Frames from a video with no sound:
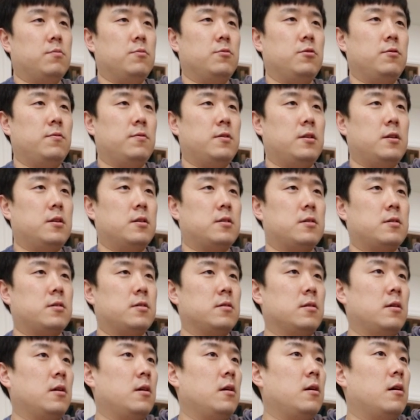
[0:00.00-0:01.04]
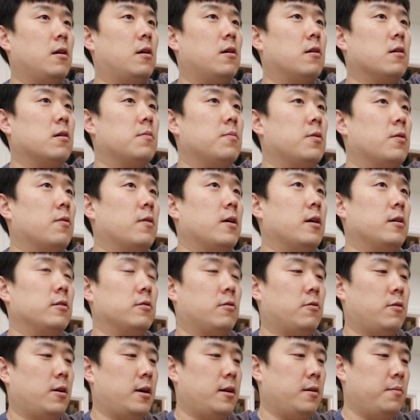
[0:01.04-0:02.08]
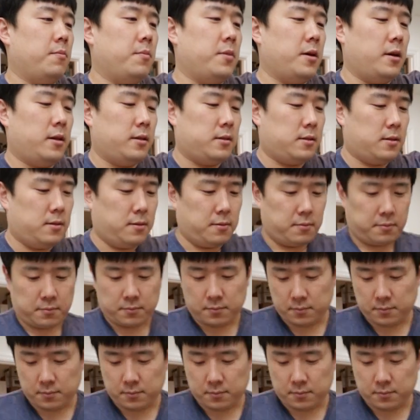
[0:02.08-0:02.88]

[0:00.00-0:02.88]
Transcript: move this arm around quite a bit.